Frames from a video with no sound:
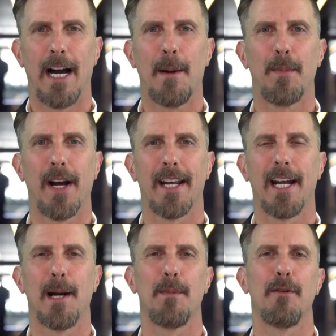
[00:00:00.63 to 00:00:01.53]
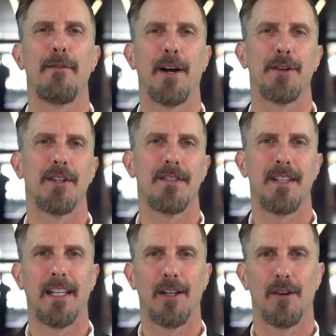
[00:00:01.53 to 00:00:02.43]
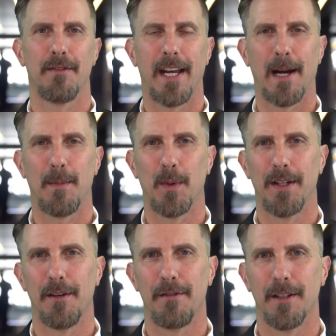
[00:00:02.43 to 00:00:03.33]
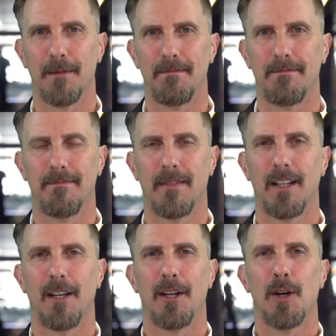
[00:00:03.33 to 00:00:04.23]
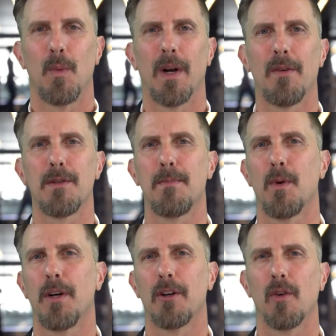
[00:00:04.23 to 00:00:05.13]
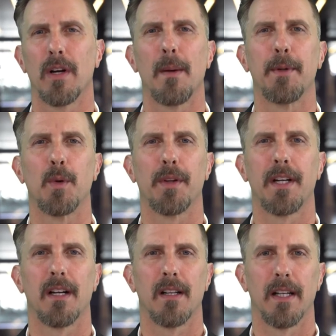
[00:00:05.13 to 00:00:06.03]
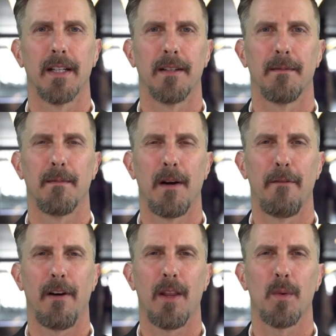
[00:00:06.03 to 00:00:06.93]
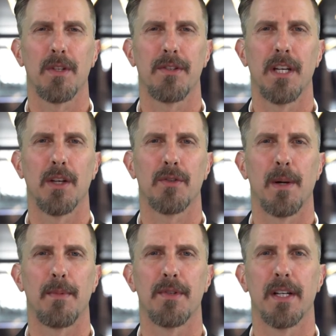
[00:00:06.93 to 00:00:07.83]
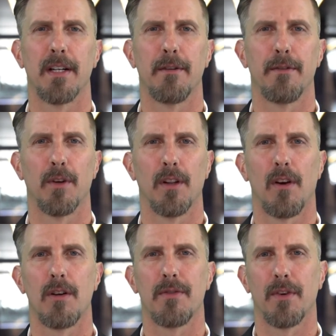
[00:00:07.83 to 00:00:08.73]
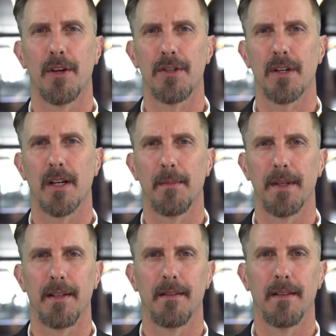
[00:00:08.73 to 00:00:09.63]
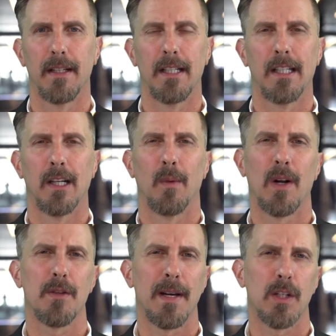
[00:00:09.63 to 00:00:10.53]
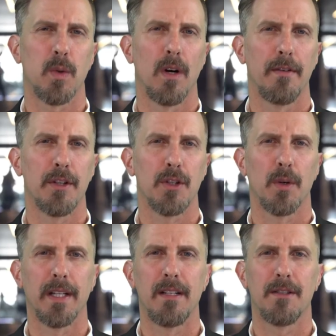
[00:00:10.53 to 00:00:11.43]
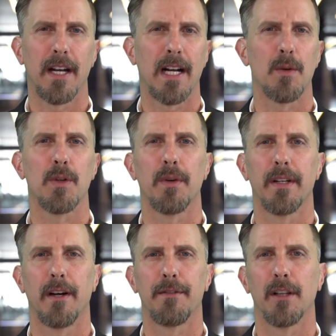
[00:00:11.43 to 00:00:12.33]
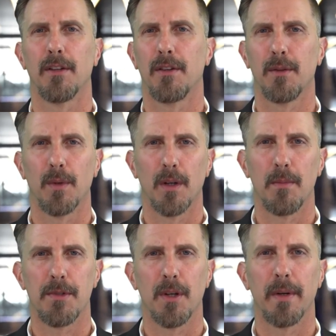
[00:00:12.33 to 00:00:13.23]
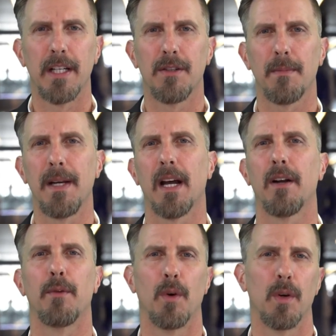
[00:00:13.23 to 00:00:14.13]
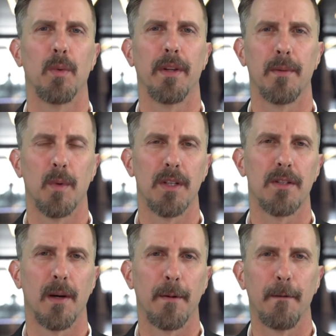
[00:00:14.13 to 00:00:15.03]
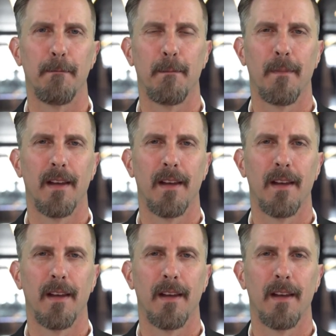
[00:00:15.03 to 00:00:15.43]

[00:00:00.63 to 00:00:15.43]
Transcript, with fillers: Hi, I'm Brad Campbell, founder and CEO of Campbell Window Film. When I was a boy growing up in North Carolina, my father was a sales representative for a large furniture company. When I was about 12 years old, he decided I was old enough to learn the ropes, so he took me out on the road with him one summer.